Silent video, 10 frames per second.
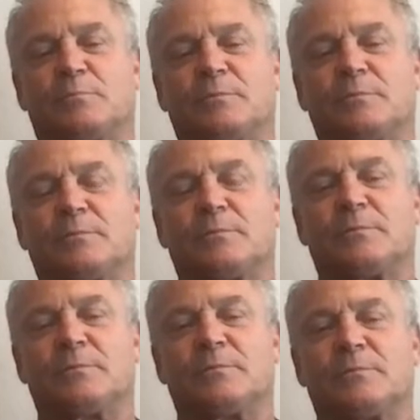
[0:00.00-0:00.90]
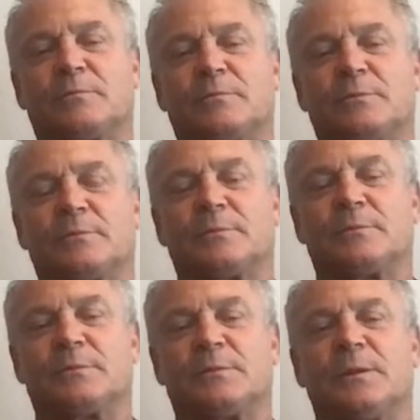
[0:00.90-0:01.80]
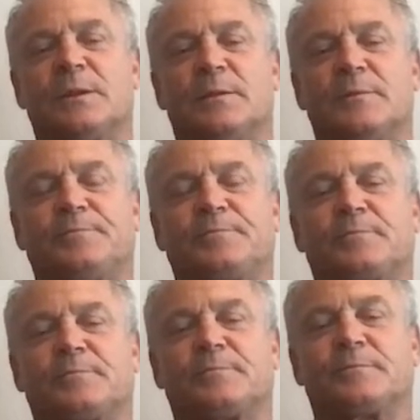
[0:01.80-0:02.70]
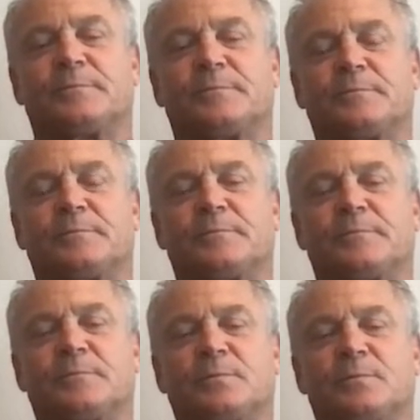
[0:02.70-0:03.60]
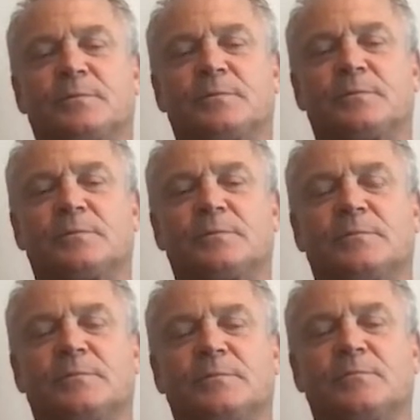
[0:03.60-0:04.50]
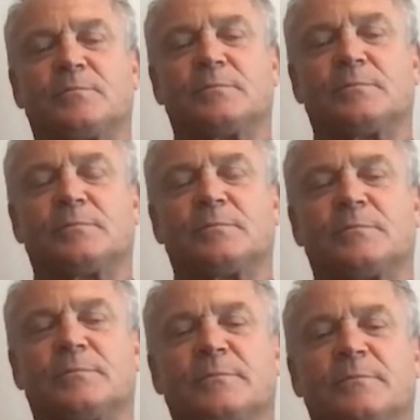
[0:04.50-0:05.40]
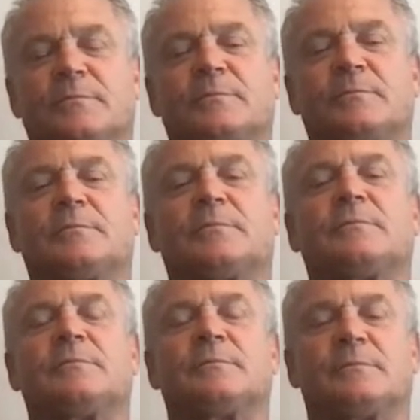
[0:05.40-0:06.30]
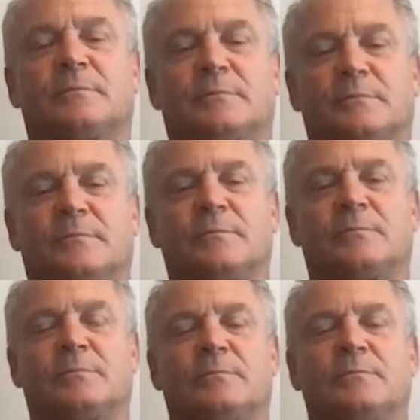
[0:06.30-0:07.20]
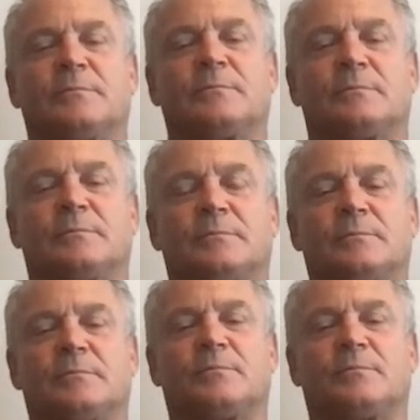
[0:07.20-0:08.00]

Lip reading: (not speaking)